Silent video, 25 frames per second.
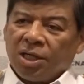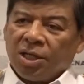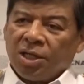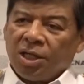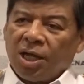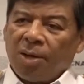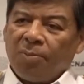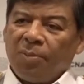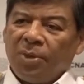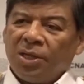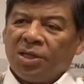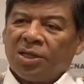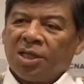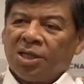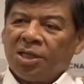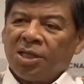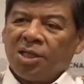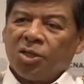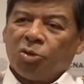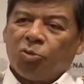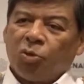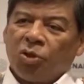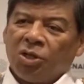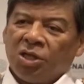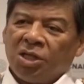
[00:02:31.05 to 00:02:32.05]
That means
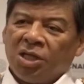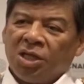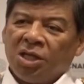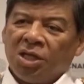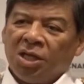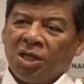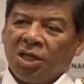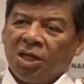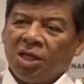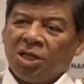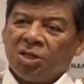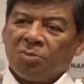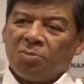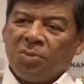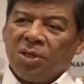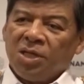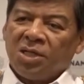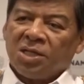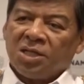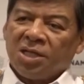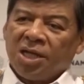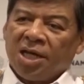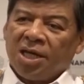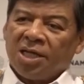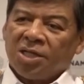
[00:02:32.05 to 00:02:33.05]
1320. It
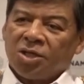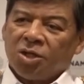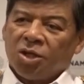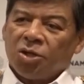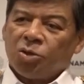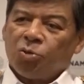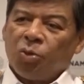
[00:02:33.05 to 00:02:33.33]
means that